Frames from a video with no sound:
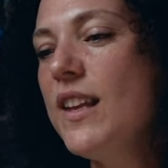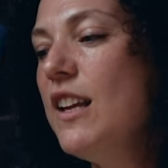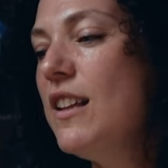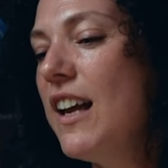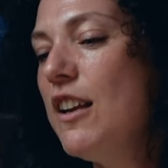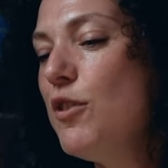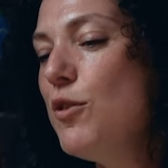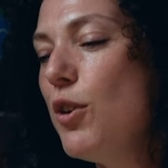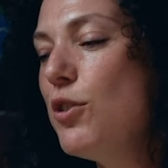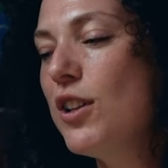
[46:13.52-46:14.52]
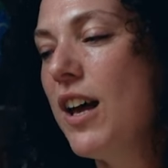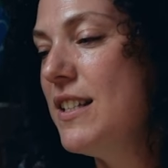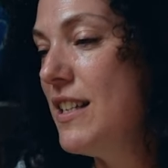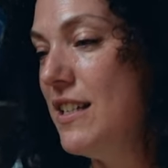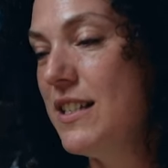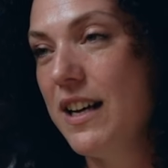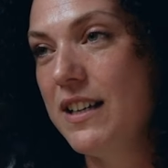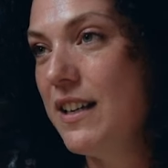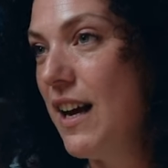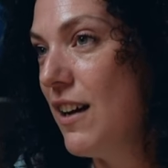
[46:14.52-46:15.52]
it, like if you know your lines
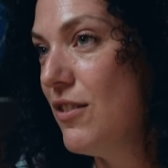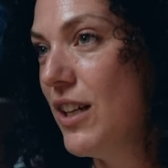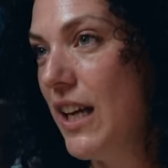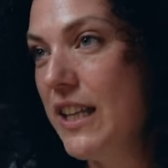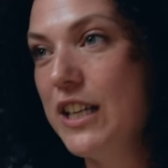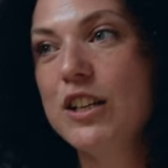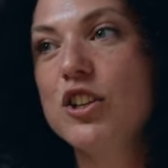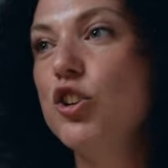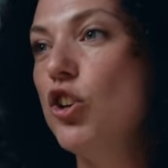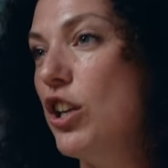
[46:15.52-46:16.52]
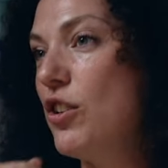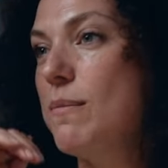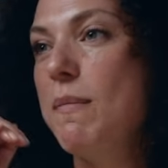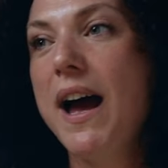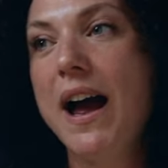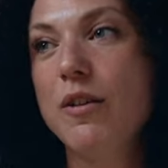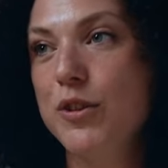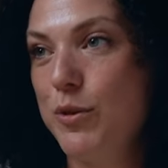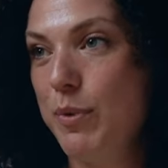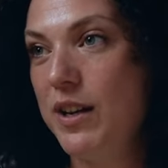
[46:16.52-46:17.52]
inside and out, and then it, it doesn't matter how
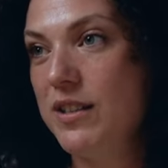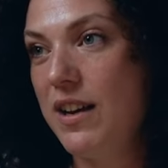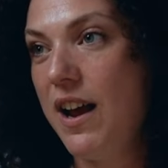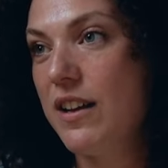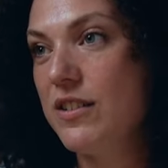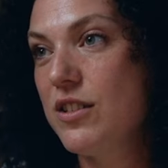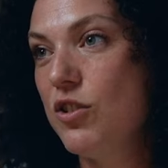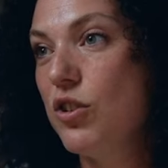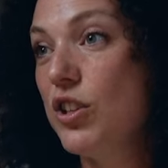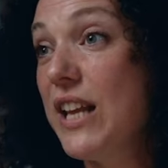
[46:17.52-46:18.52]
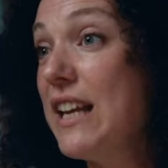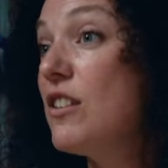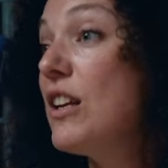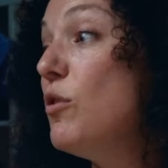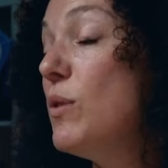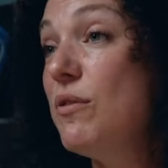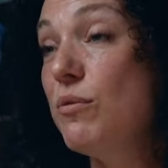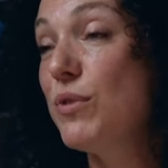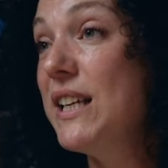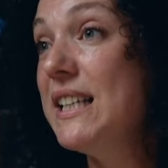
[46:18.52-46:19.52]
the other person acts. You could they could give you a
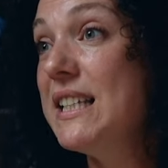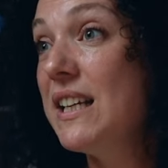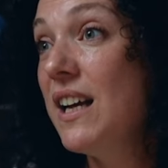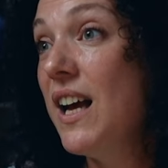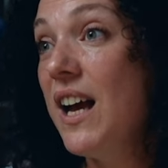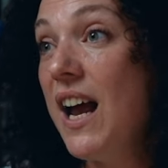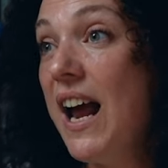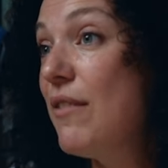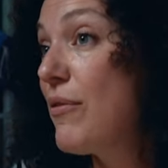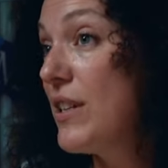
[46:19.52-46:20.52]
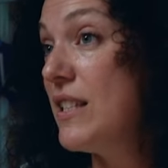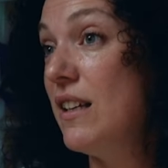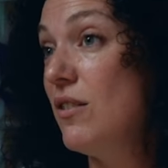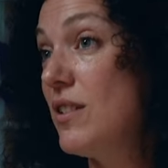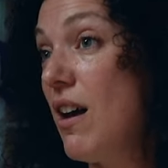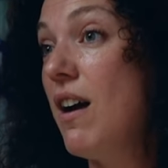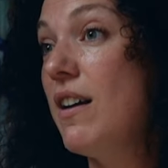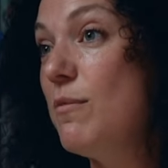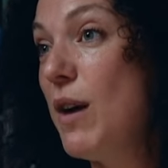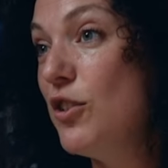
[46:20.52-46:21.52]
different read every single
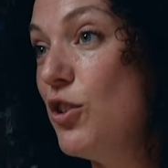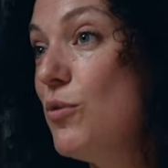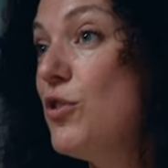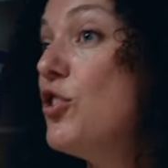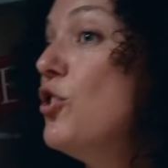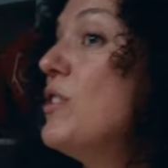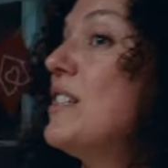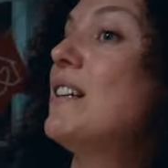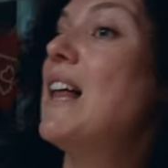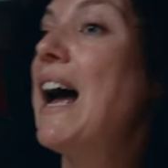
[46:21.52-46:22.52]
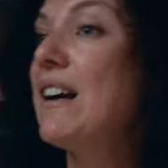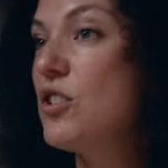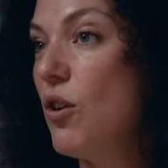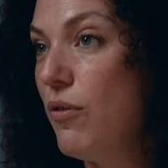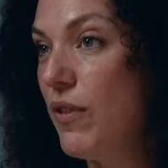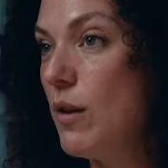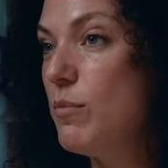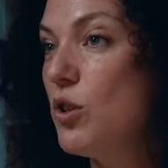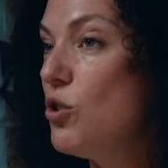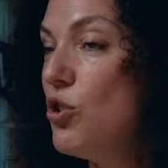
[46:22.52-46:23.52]
time and you you'd still act off
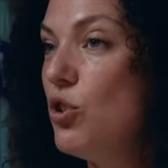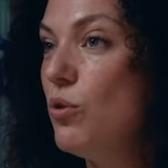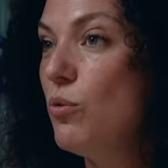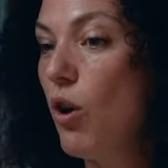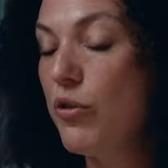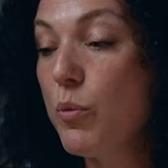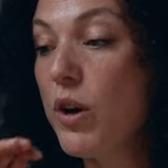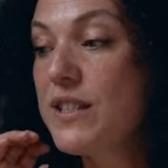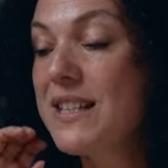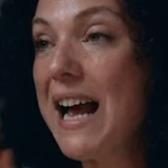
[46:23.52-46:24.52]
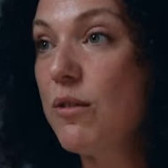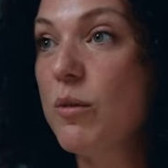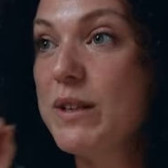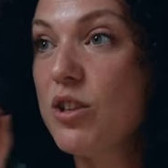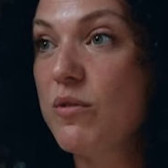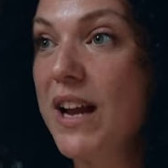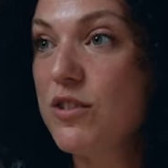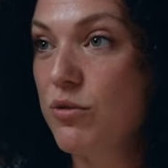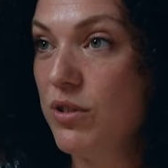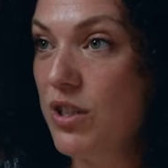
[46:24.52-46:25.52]
it because you the words are now coming so
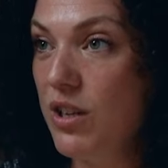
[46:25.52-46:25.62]
natural to